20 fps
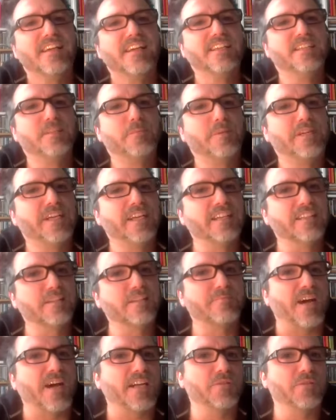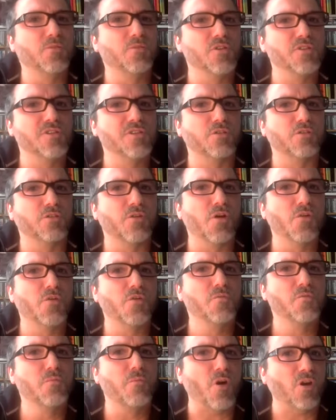In the beginning, the party was a
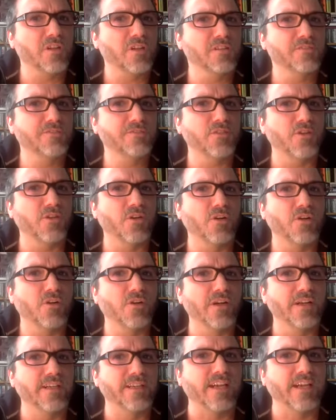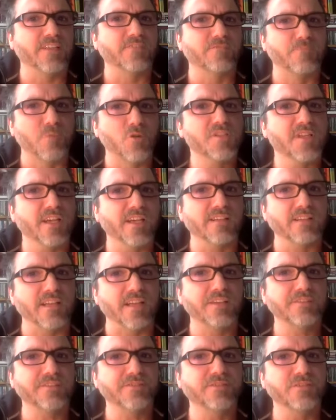role model for a kind of mosaic
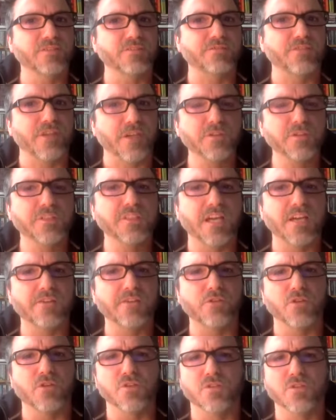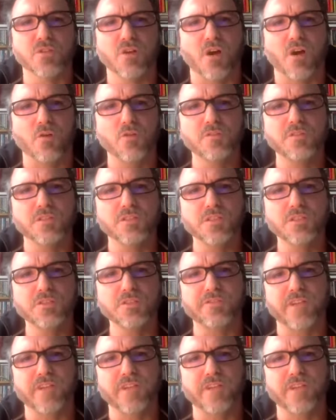left, of very diverse old and new